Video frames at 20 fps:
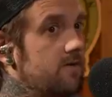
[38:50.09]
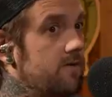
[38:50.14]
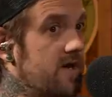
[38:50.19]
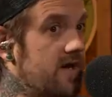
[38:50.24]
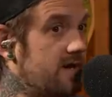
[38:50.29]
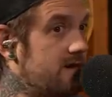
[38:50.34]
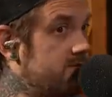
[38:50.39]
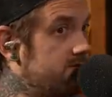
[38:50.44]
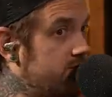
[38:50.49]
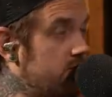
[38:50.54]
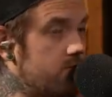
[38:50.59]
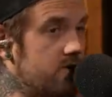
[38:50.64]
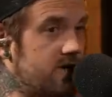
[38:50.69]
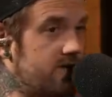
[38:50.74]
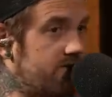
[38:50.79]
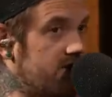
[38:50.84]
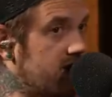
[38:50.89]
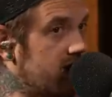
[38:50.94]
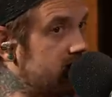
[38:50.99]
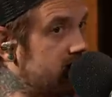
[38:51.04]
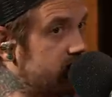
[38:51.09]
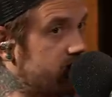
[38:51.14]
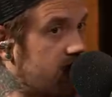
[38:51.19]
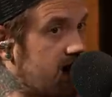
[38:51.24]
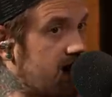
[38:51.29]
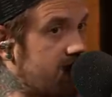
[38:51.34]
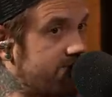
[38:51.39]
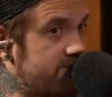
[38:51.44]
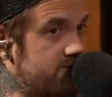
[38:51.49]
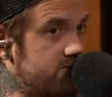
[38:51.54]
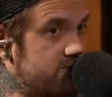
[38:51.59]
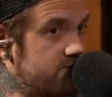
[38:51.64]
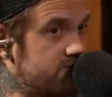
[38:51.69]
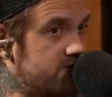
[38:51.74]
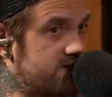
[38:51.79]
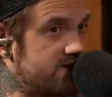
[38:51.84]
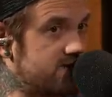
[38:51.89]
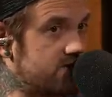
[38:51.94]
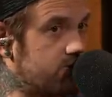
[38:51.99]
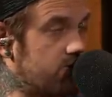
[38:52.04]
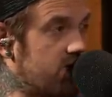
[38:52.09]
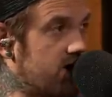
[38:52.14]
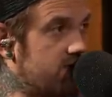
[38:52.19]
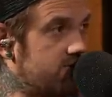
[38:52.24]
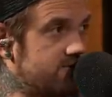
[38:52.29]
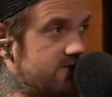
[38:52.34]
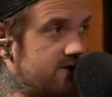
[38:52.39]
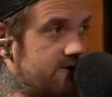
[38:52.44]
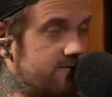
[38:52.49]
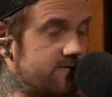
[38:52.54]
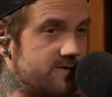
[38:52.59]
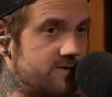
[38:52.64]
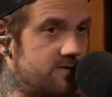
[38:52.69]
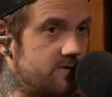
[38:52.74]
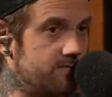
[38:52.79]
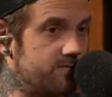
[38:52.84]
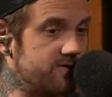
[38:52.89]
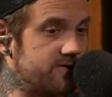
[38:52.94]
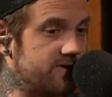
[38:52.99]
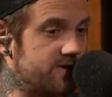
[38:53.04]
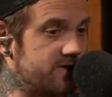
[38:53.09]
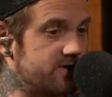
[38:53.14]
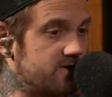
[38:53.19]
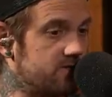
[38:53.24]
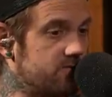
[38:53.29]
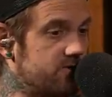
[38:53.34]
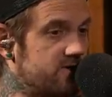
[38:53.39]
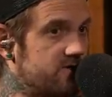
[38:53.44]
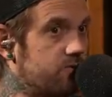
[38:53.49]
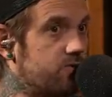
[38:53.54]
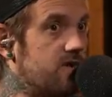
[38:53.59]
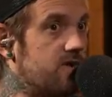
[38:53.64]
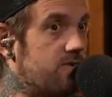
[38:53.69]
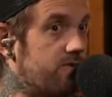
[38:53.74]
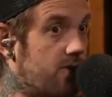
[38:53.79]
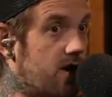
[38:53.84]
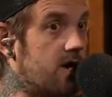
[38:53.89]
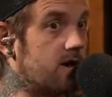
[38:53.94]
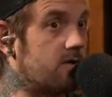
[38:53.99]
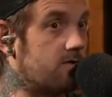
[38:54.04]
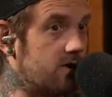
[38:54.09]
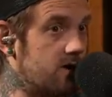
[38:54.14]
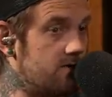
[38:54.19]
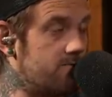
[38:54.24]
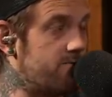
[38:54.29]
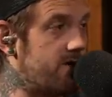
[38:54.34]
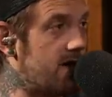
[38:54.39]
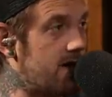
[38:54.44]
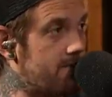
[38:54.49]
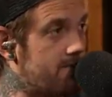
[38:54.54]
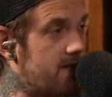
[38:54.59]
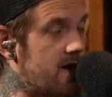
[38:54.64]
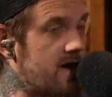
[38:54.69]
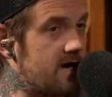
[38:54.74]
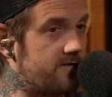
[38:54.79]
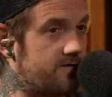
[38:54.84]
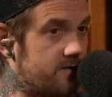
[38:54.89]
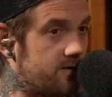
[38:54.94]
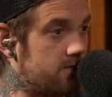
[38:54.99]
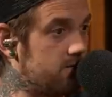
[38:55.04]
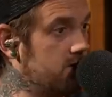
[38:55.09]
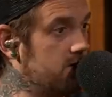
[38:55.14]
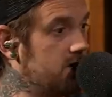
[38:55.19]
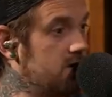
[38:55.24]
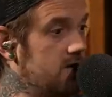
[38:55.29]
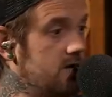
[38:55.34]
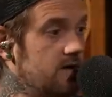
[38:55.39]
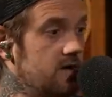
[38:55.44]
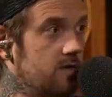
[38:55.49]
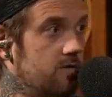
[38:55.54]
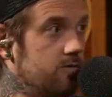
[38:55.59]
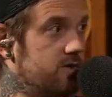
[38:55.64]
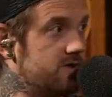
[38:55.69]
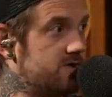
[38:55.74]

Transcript: They didn't do anything in the draft to address the wide receiver two position, which we thought Green Bay may do. Should.